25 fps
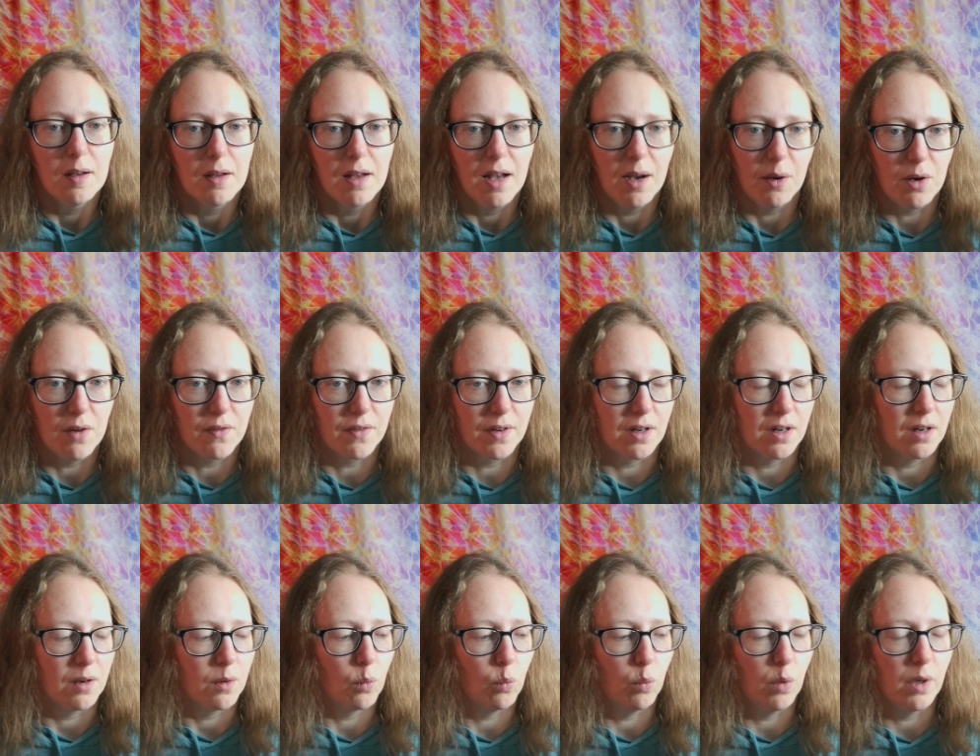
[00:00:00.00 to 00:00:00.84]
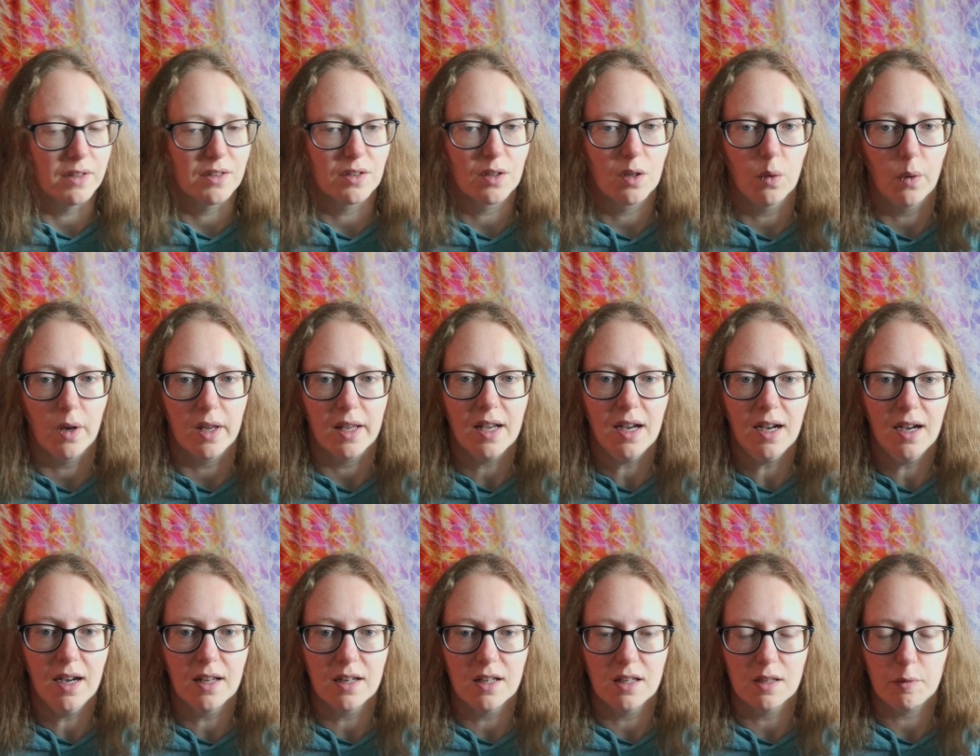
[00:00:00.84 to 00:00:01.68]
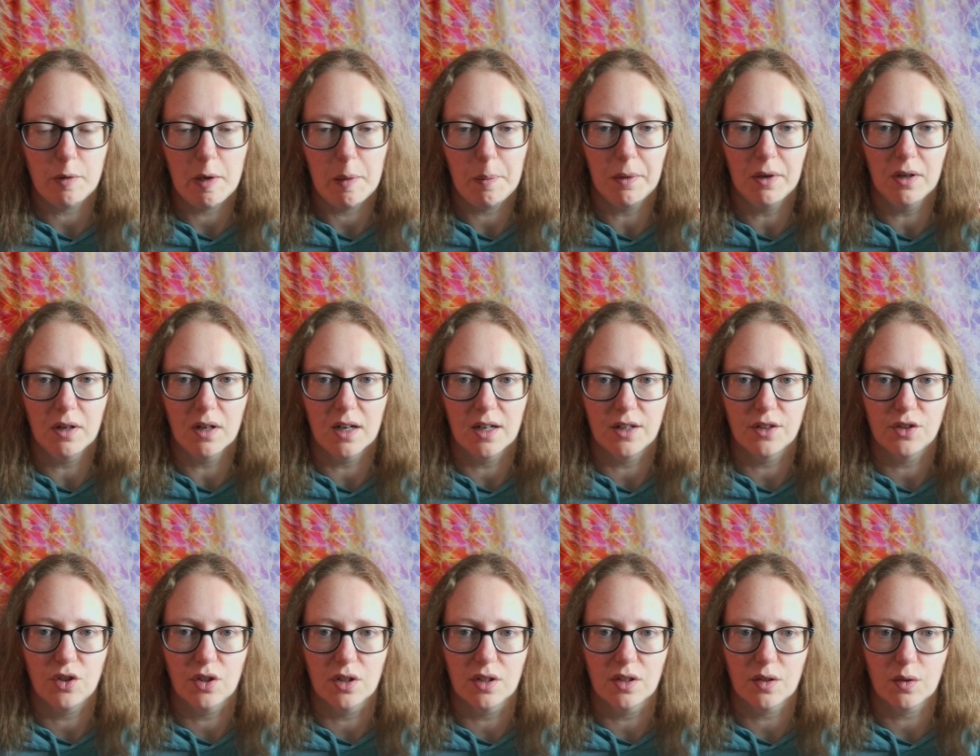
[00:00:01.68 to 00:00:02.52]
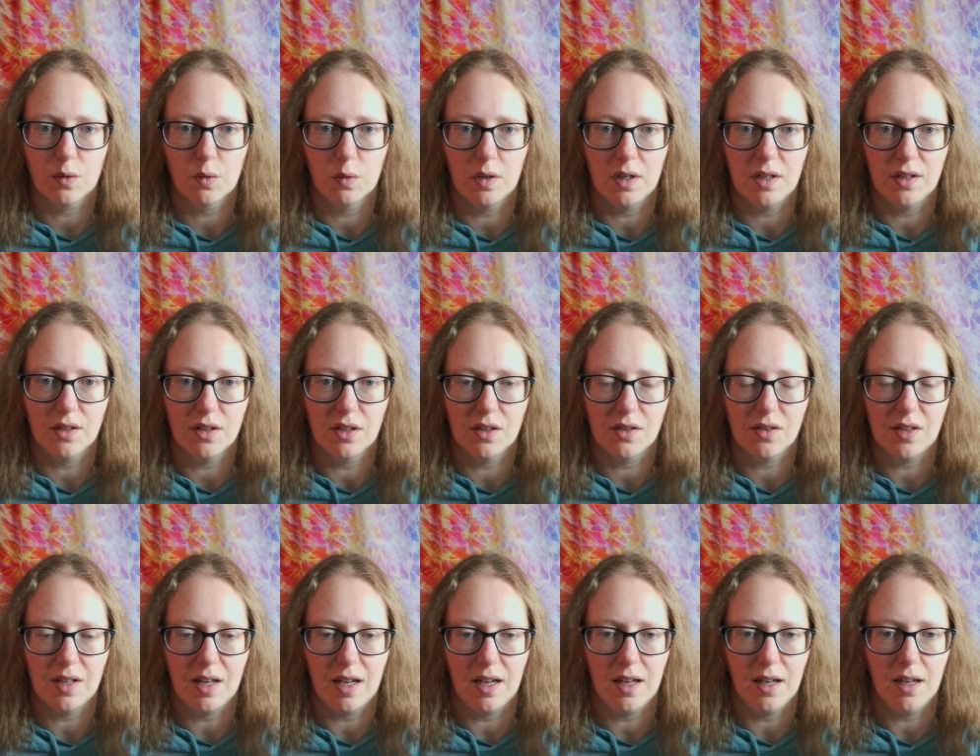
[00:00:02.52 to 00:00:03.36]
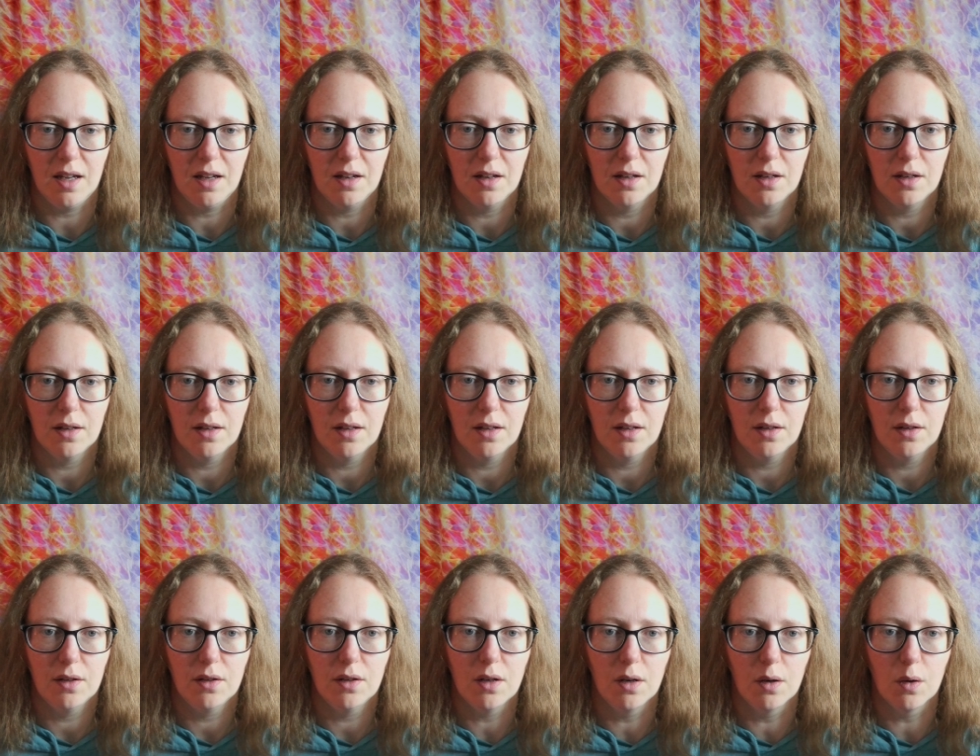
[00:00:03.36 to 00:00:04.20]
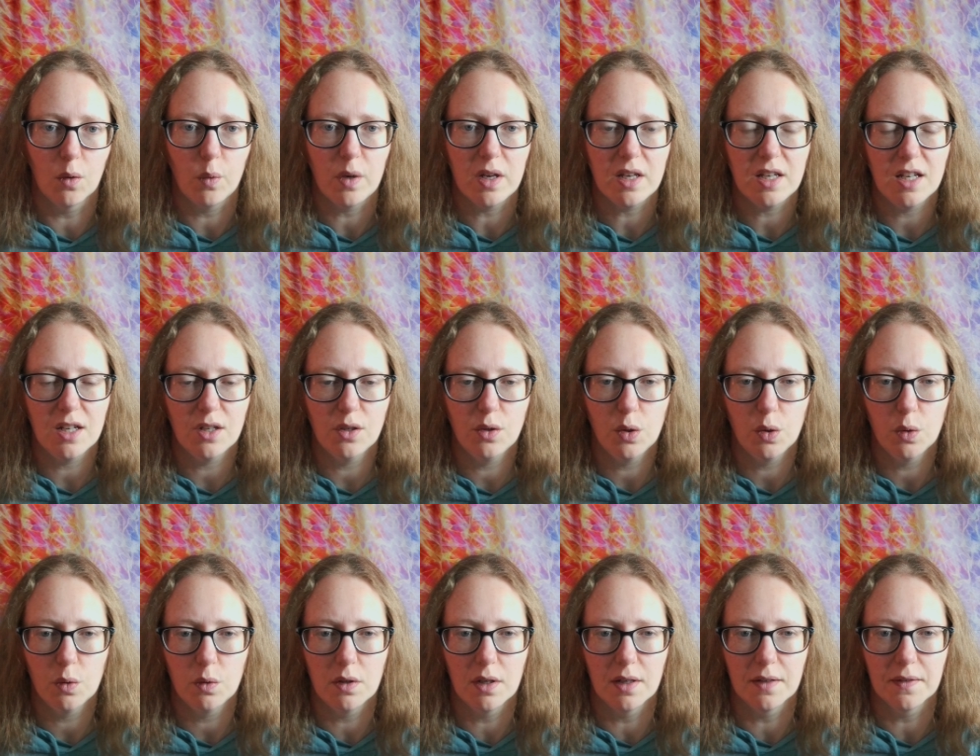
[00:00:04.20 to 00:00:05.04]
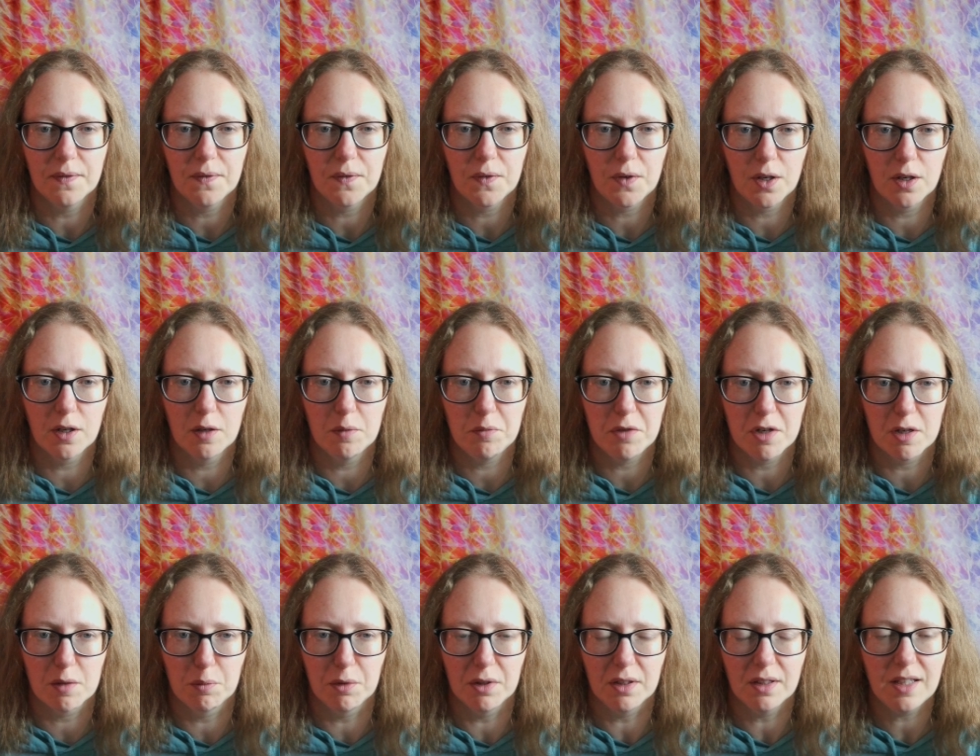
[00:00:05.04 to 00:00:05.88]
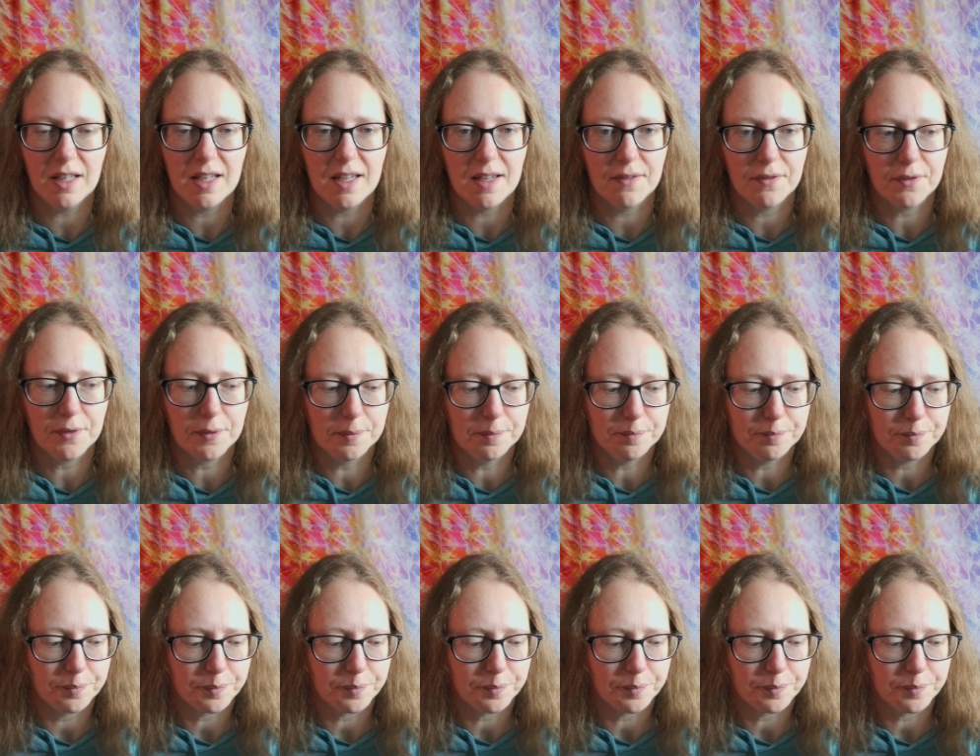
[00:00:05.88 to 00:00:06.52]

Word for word: However, what's going on is people are just going to say, no, we need to affirm your belief,